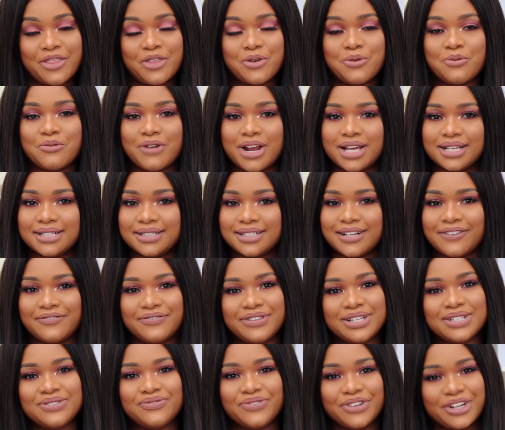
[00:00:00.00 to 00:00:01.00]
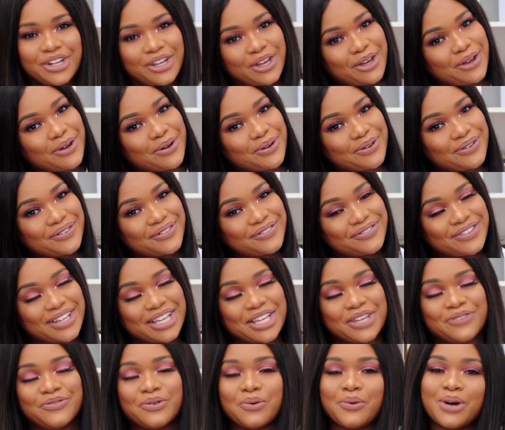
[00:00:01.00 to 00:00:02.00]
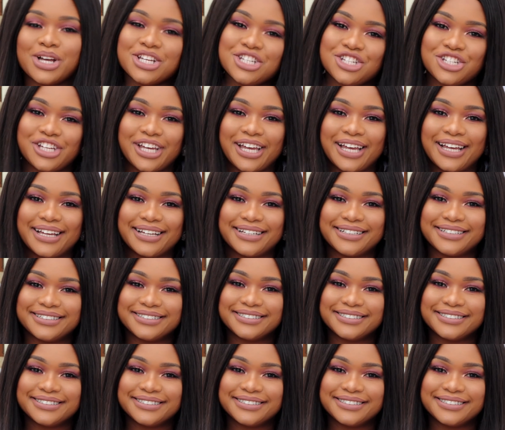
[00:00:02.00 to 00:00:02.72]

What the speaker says: the rest of this video. Thank you for watching.